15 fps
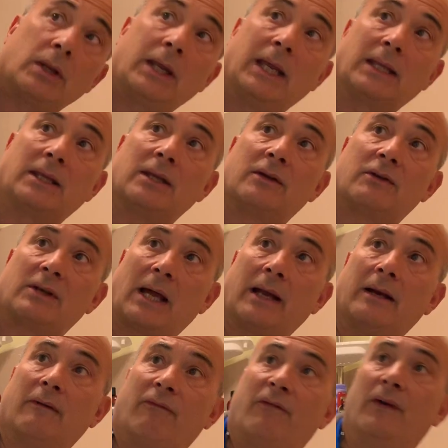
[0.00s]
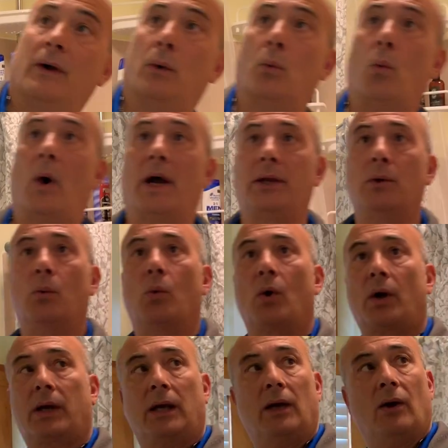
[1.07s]
get this starting to fill while you're
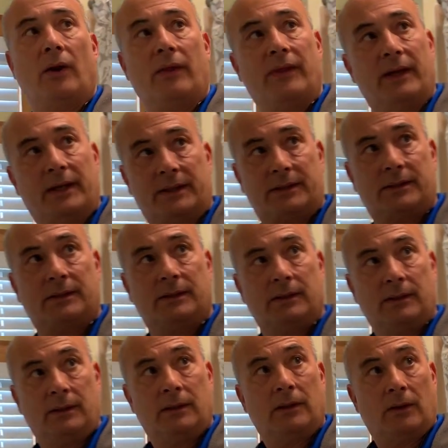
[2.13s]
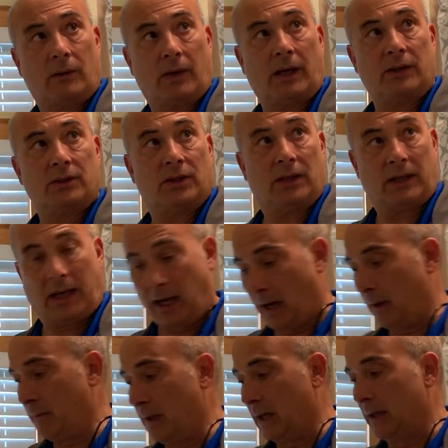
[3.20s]
working on this. Okay, so you
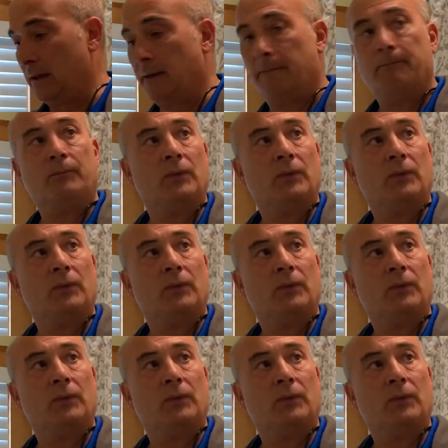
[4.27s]
came in,